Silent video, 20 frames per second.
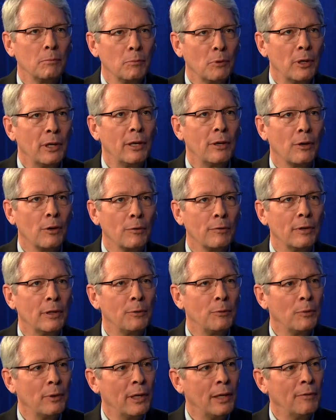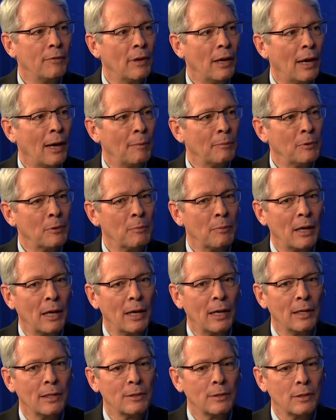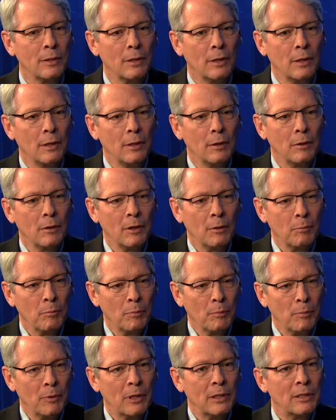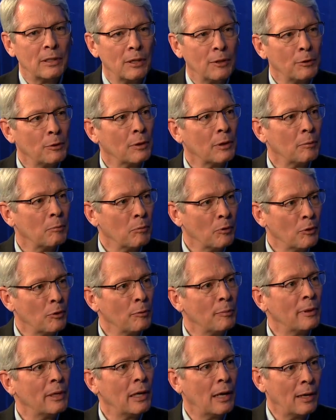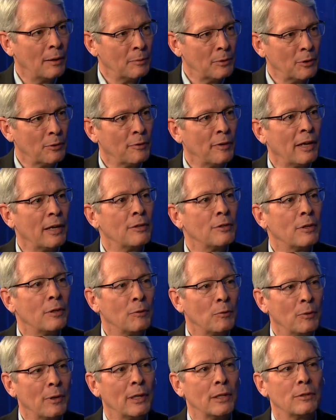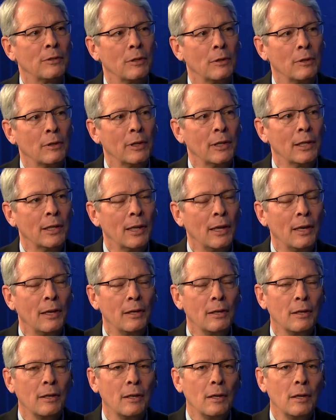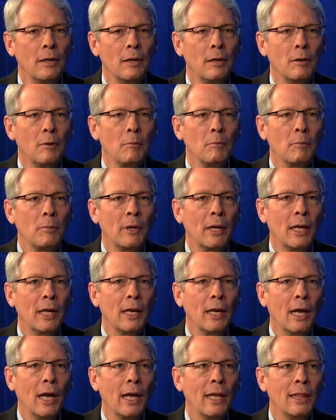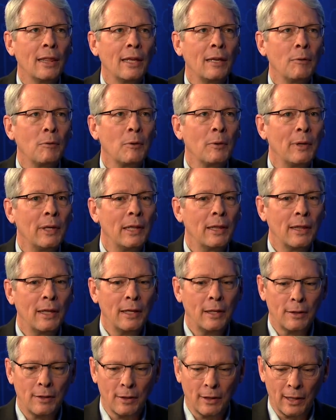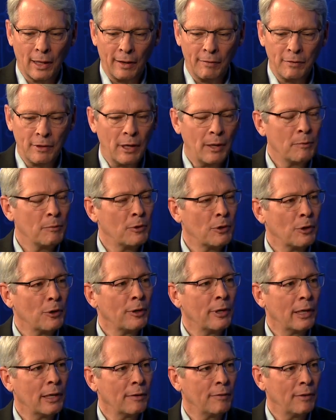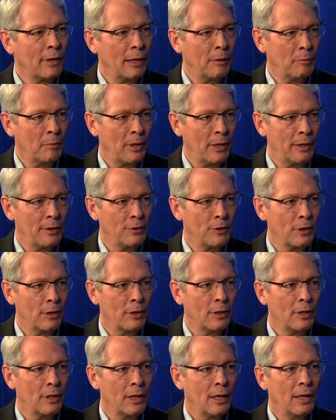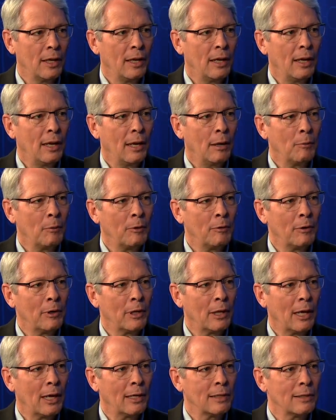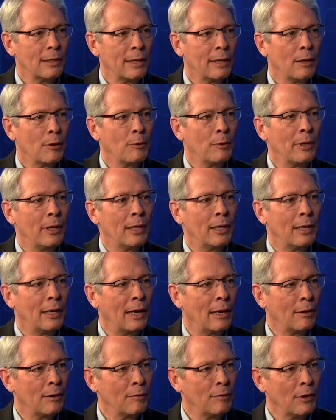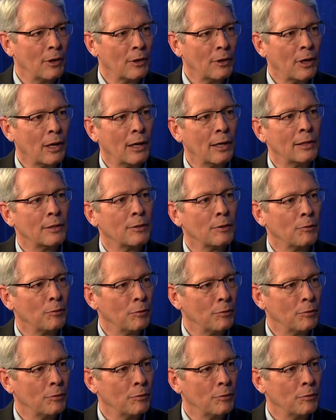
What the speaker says: Pre-COVID, we've optimized continual improvement, observation, ways to look at that. But I think when we think of the lifetime journey of that patient and we realize they go in and out of all kinds of